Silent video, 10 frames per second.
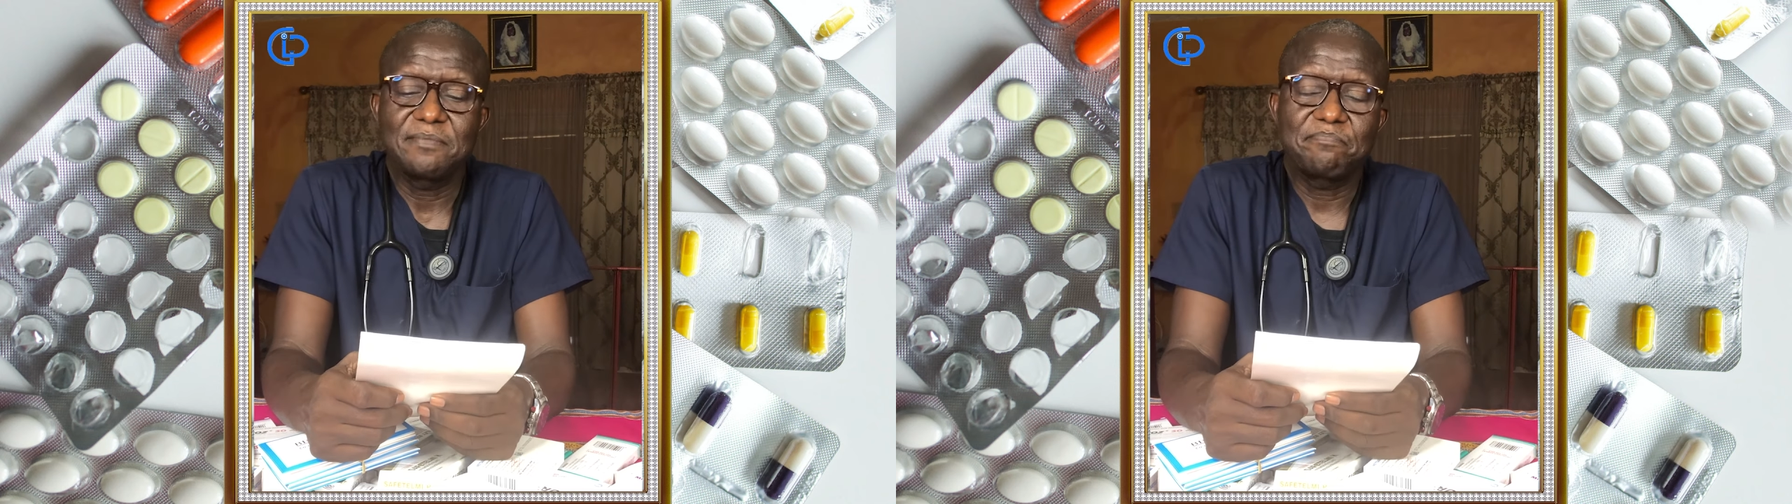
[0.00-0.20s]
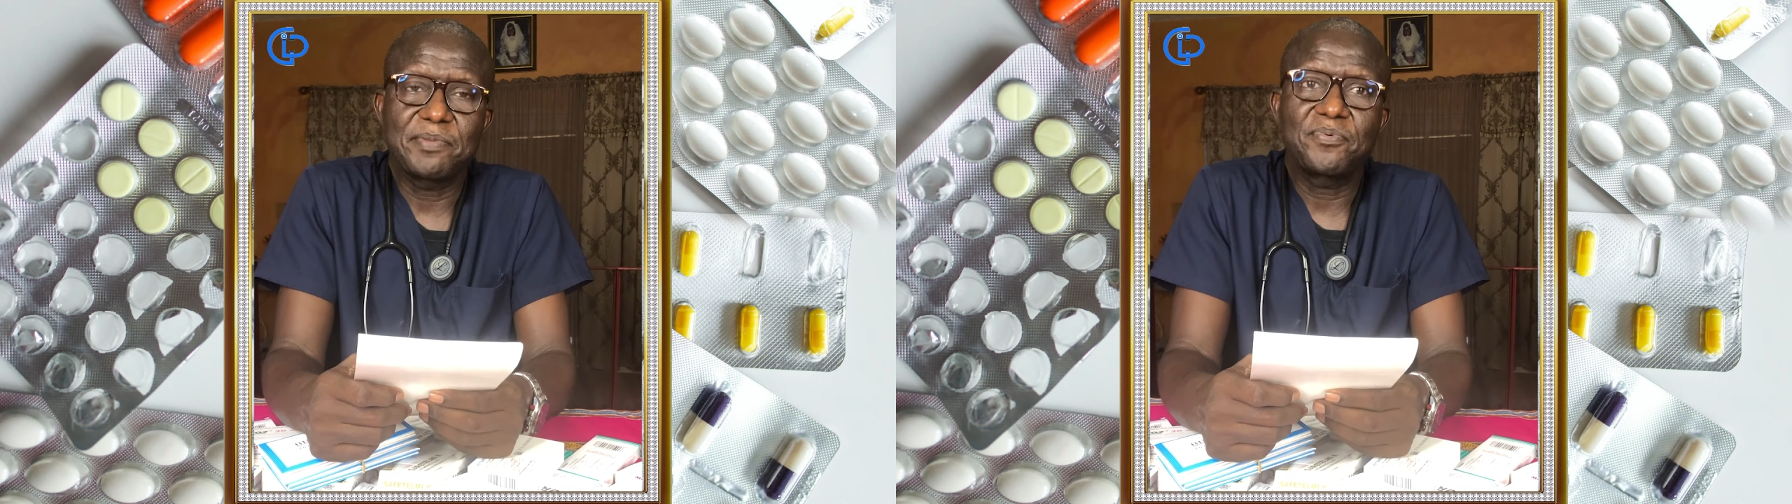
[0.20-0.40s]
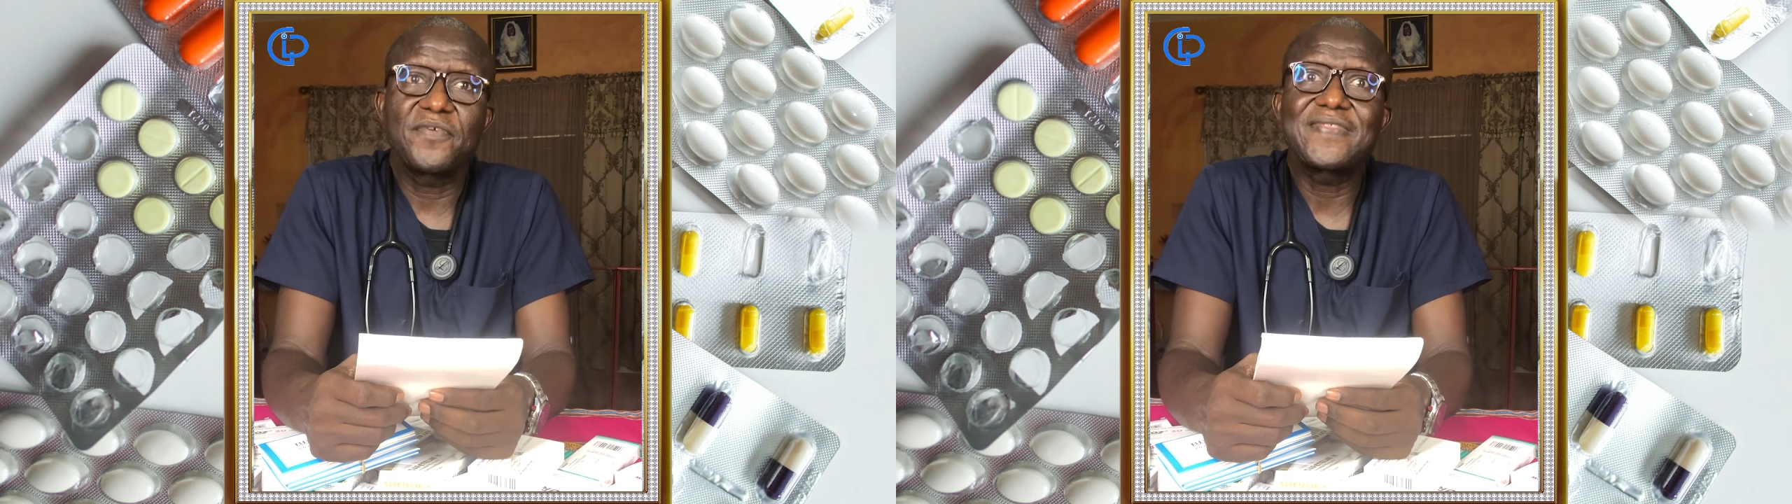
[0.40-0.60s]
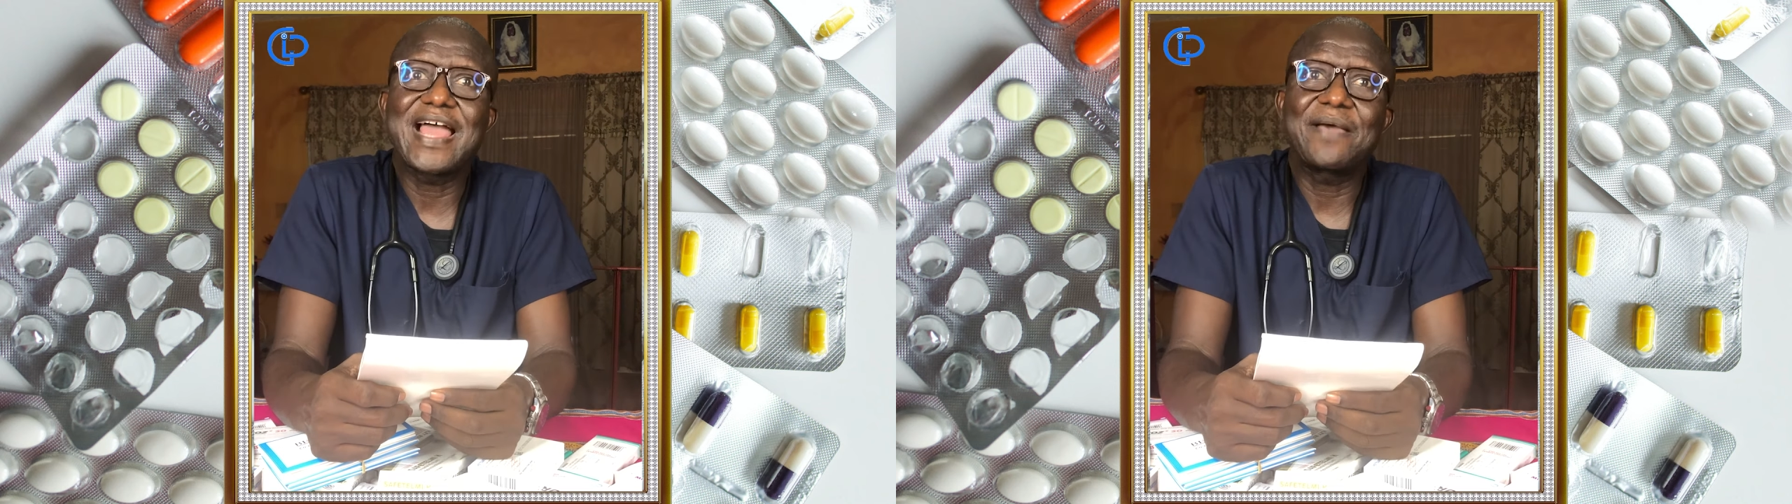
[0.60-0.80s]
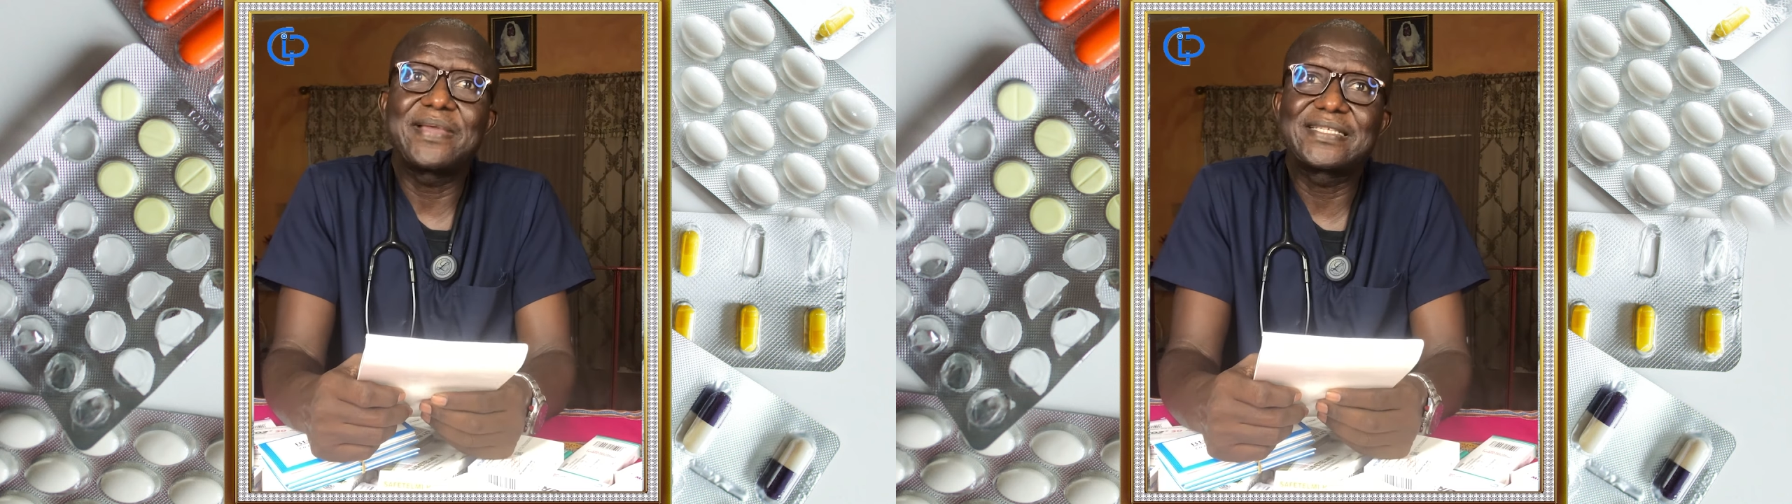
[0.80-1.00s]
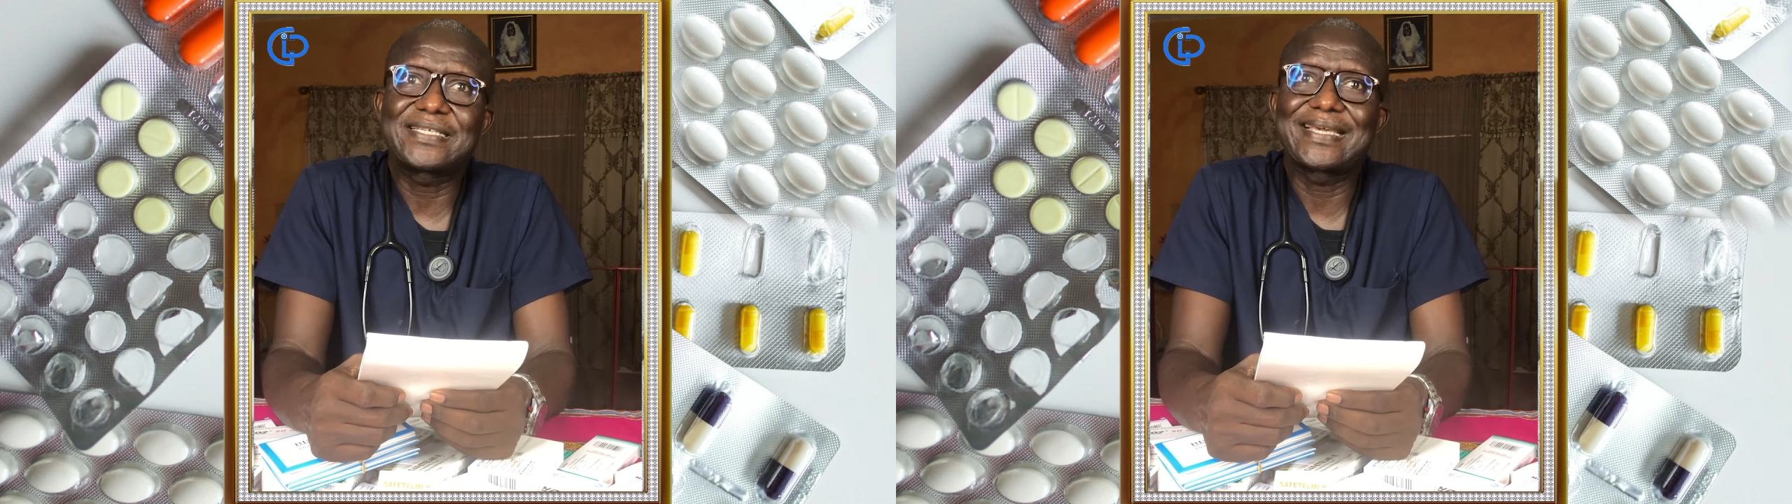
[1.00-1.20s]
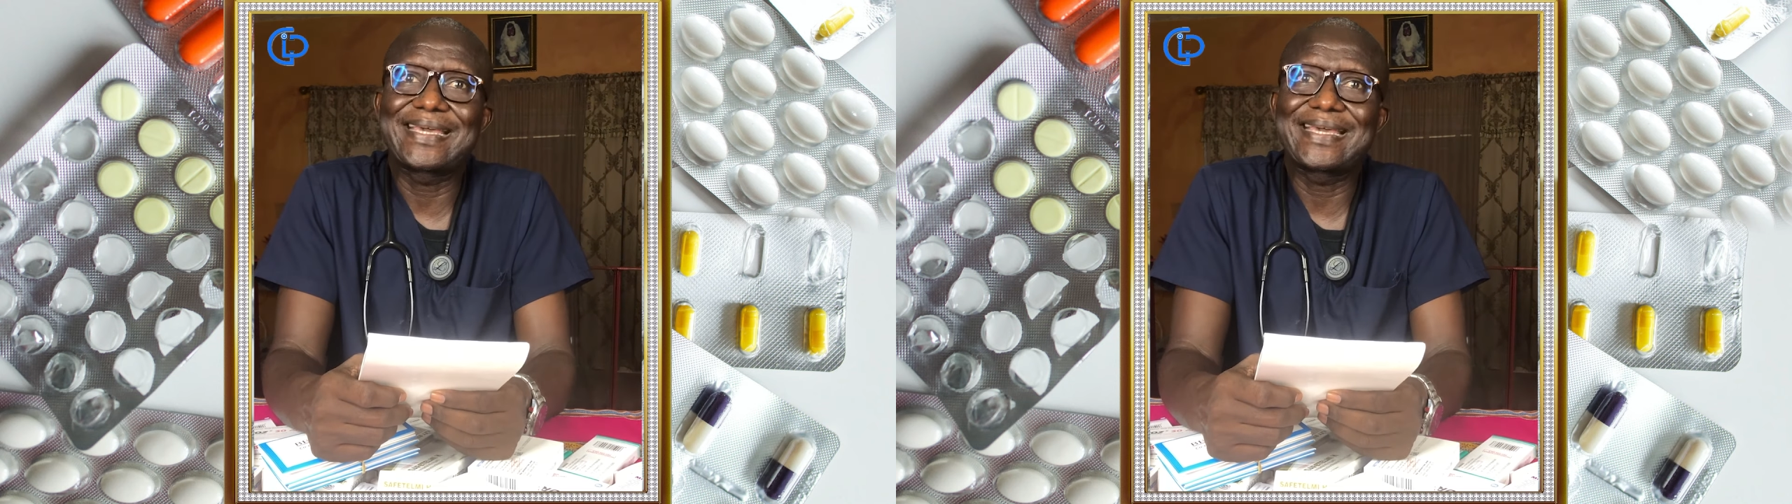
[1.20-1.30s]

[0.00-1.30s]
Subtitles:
people with diabetic